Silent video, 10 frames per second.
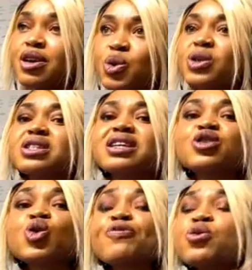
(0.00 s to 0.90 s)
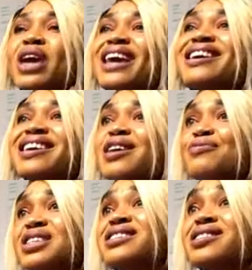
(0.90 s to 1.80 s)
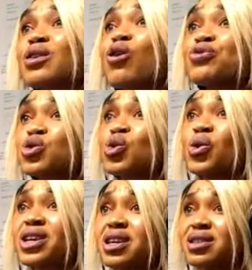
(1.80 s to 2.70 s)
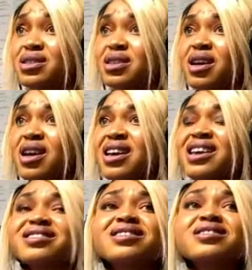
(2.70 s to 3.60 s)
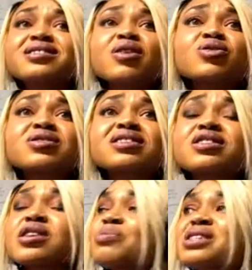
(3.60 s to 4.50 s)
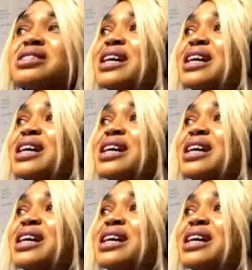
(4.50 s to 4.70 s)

You understand? So if you can give this love to your kids, it is not, it's something